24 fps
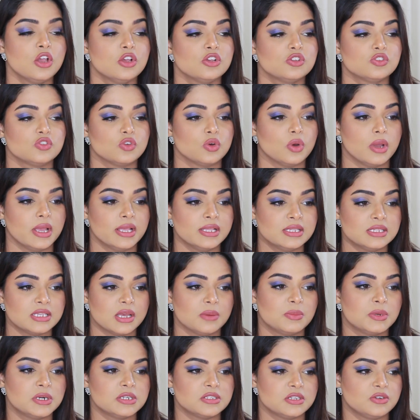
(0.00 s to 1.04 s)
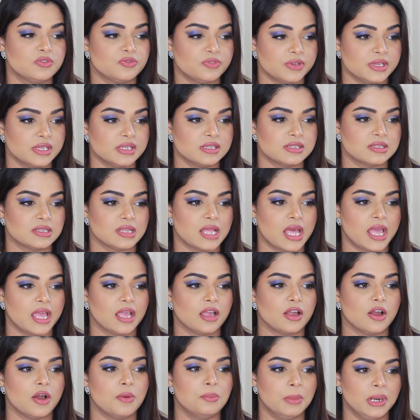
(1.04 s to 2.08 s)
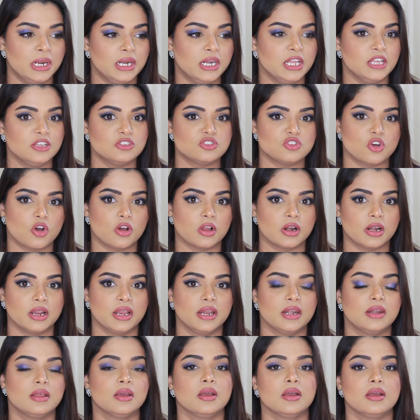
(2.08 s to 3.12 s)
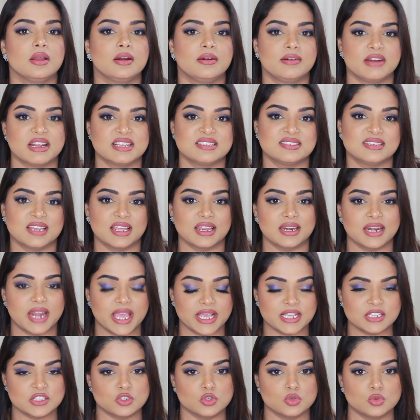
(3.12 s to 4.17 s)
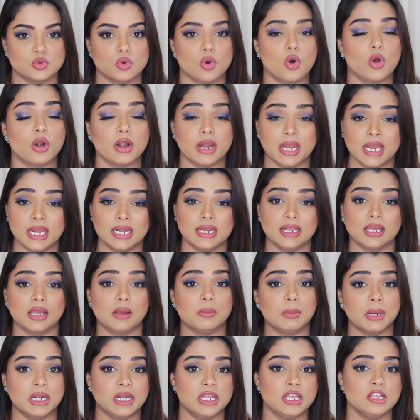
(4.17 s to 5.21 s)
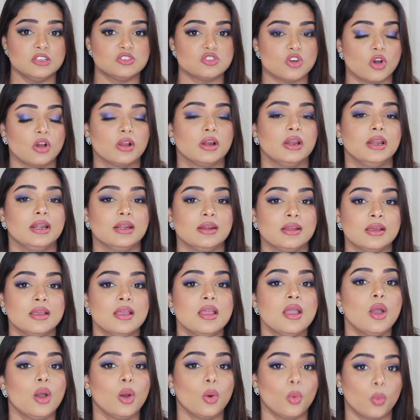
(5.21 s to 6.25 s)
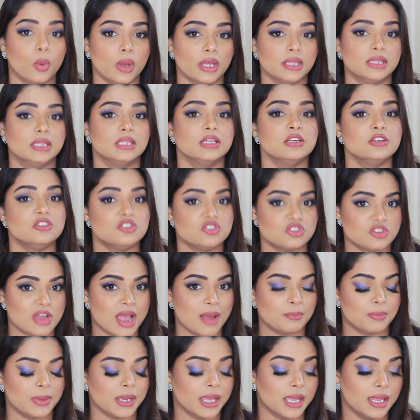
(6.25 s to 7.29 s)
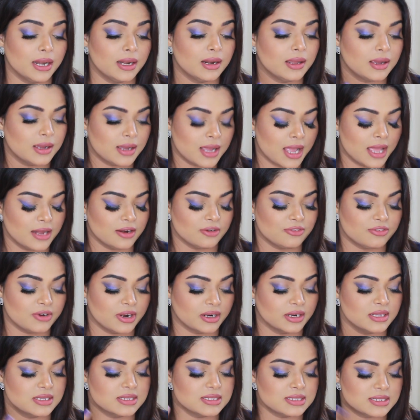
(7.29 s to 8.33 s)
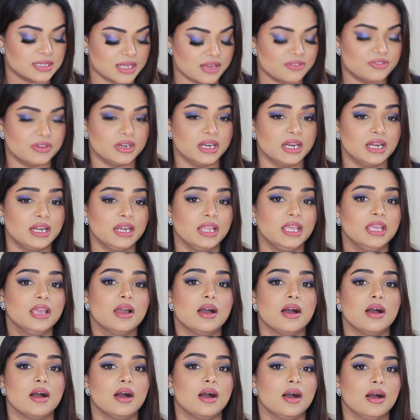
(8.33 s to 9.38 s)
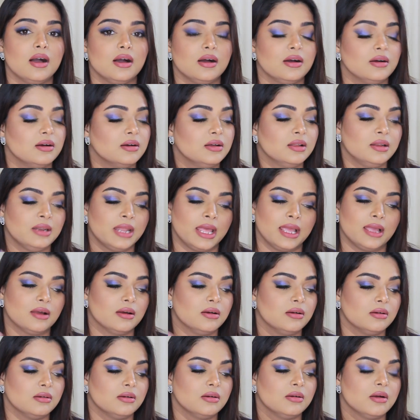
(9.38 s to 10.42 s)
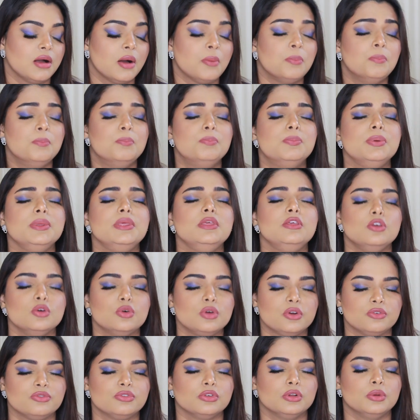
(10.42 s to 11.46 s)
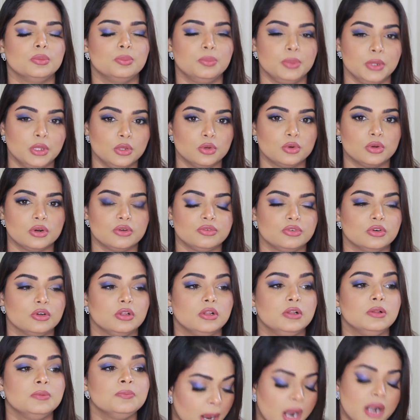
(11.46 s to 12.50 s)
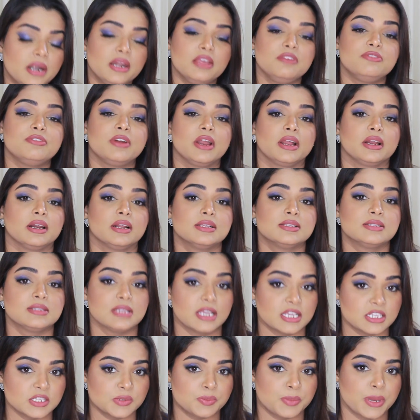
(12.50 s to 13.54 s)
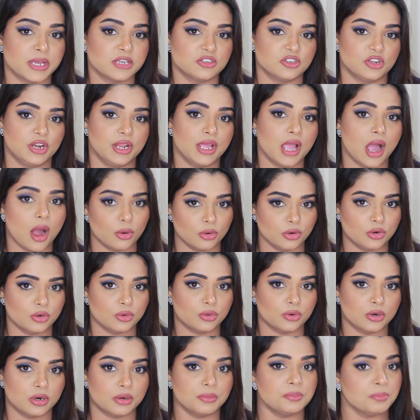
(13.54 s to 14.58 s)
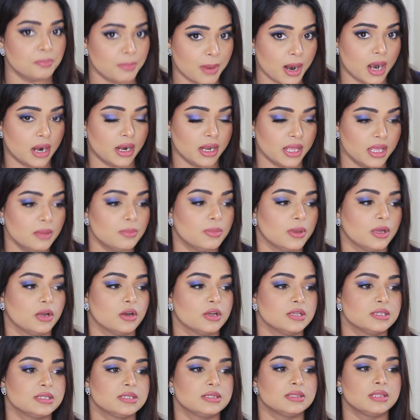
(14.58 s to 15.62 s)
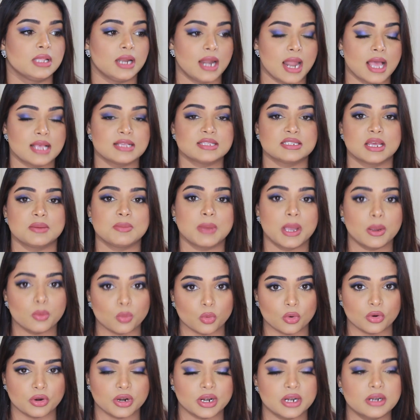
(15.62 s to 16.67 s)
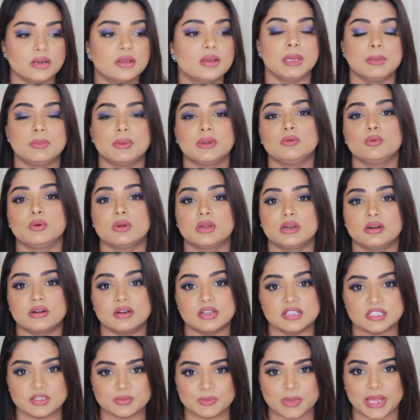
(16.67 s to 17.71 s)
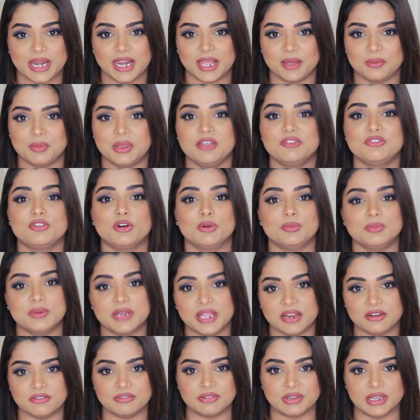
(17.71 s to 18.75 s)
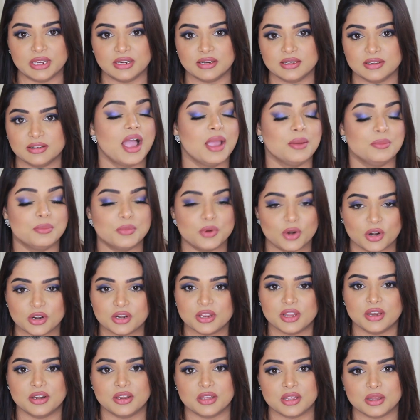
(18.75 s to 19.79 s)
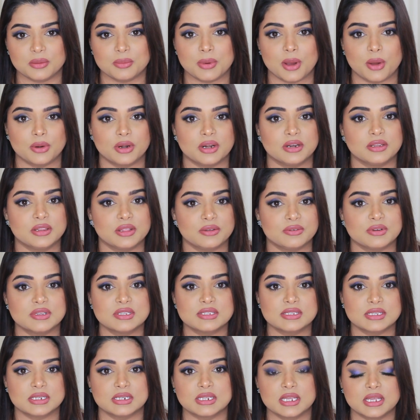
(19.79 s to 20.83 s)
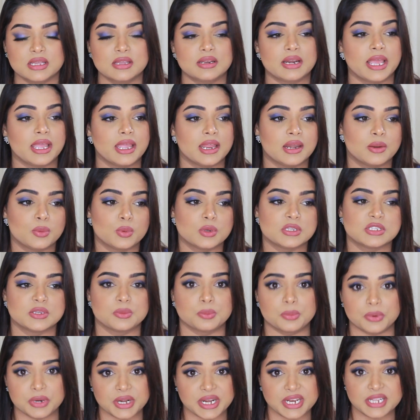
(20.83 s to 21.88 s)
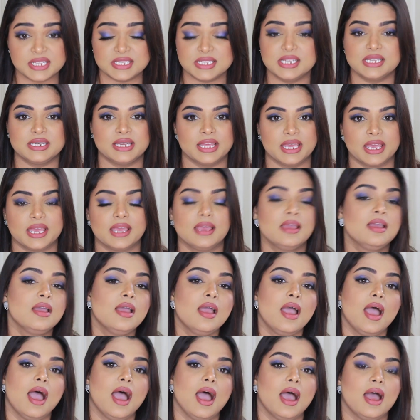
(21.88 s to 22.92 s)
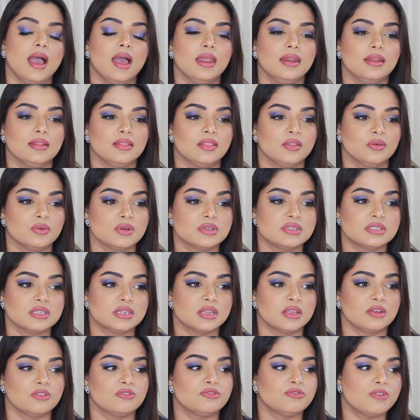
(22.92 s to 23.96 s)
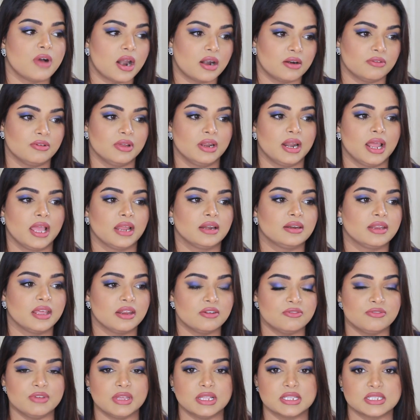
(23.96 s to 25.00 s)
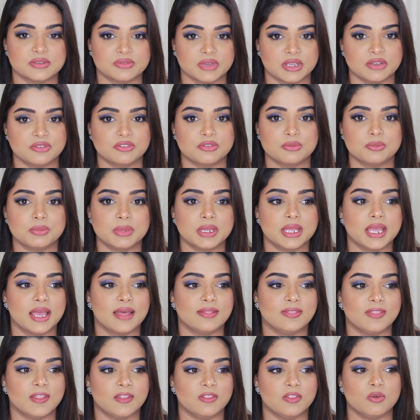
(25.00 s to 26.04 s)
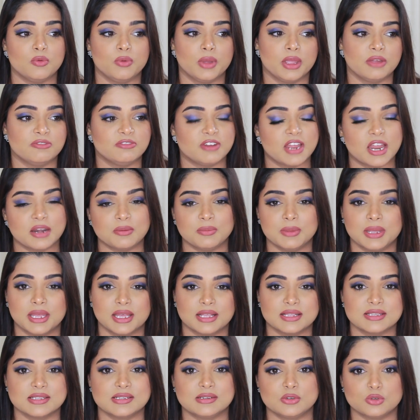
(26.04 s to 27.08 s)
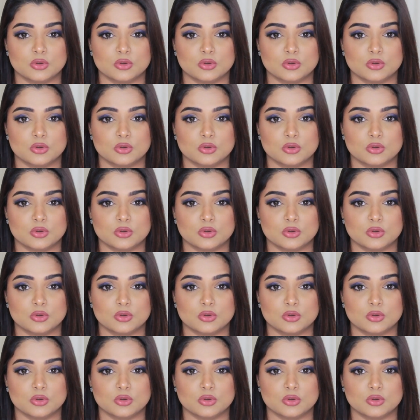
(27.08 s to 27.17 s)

So in summers it feels like a minty chocolate resting next to or eating a minty chocolate with champagne kind of fragrance. Definitely like a beautiful party fragrance, especially outdoor party, because the last time I wore it people were smelling me from 10 feet. I'm not kidding about it. They were sitting, like it was a breezy day, and they were sitting far away, like 10 feet away from me, and then they waved at me and